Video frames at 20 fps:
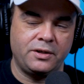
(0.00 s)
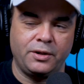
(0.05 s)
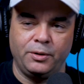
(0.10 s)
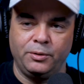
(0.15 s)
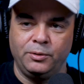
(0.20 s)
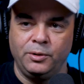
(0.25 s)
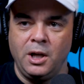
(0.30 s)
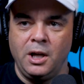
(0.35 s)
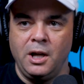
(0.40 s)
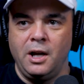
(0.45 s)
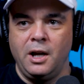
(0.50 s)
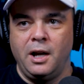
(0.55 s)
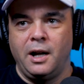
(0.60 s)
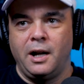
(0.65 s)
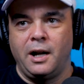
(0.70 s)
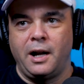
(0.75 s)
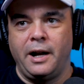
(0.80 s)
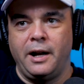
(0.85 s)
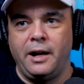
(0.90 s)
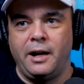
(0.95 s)
So
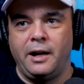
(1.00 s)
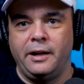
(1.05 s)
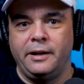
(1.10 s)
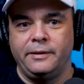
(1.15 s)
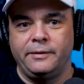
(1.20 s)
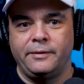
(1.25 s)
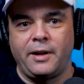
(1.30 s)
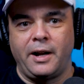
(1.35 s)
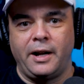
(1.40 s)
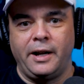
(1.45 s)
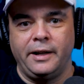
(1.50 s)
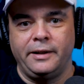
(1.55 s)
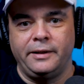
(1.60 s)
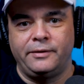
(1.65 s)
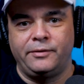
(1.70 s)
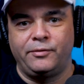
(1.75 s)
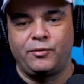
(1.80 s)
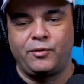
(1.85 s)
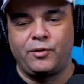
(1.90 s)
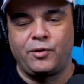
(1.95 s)
I
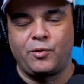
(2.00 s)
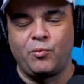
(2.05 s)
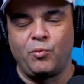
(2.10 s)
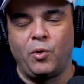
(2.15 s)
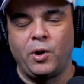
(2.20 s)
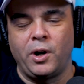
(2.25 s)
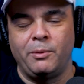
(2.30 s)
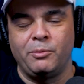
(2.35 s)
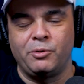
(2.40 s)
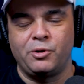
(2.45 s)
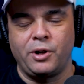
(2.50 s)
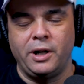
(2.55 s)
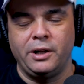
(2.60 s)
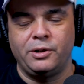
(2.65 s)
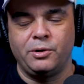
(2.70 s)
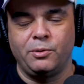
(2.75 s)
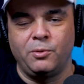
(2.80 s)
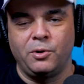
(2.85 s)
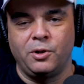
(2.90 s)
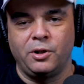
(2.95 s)
what I'm
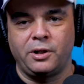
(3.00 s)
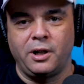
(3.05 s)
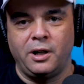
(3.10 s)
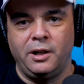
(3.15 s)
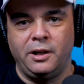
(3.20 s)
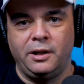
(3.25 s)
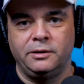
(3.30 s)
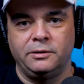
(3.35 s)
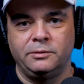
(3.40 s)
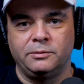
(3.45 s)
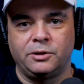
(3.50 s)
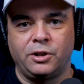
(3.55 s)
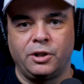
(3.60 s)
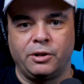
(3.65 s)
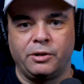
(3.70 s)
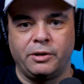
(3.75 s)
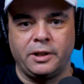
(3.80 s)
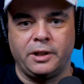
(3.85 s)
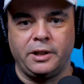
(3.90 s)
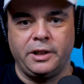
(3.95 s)
trying to work on
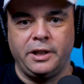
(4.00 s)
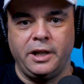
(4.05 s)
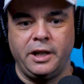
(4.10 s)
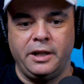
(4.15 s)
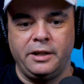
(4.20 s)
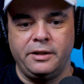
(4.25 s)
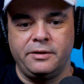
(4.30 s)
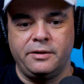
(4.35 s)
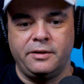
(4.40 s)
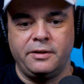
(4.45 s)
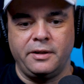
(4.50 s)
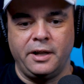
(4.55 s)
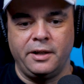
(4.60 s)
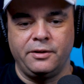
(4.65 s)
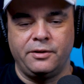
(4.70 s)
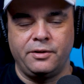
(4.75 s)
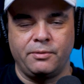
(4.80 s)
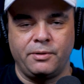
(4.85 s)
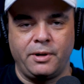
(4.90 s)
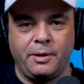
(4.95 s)
currently is
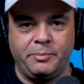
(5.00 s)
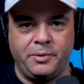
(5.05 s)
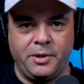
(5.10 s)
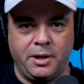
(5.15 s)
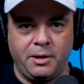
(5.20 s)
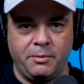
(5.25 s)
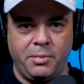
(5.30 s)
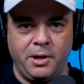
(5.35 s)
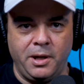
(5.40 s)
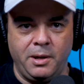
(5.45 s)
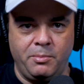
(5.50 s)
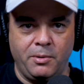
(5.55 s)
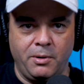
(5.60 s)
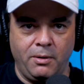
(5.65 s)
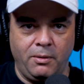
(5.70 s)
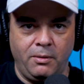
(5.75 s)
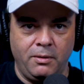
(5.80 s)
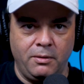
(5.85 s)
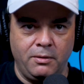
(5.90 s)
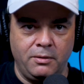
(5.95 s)
interrupting
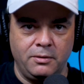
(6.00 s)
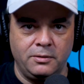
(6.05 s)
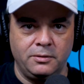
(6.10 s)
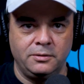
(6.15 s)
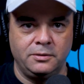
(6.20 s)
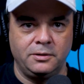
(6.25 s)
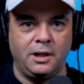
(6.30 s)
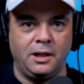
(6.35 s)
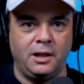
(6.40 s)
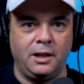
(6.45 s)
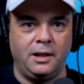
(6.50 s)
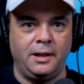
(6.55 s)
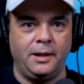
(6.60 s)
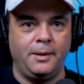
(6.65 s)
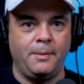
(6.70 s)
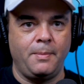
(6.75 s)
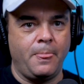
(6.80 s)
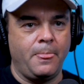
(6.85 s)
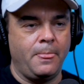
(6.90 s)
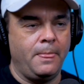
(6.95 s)
people.
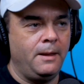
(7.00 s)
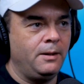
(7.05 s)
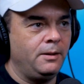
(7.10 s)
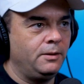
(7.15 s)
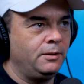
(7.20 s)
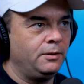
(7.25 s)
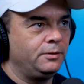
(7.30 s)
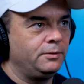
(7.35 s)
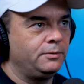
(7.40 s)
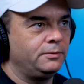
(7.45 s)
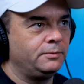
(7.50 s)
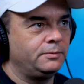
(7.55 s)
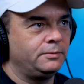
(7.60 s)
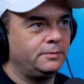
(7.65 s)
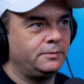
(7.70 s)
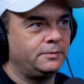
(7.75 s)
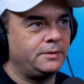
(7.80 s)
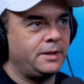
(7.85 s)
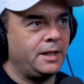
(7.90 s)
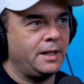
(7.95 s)

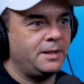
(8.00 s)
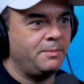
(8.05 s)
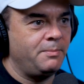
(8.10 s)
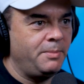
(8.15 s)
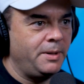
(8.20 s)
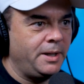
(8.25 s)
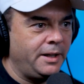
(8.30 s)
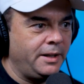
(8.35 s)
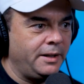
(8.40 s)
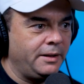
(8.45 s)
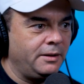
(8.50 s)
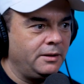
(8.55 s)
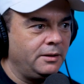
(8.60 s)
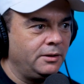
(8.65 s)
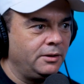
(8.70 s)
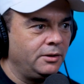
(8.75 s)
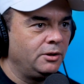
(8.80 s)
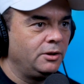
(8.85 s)
That's big.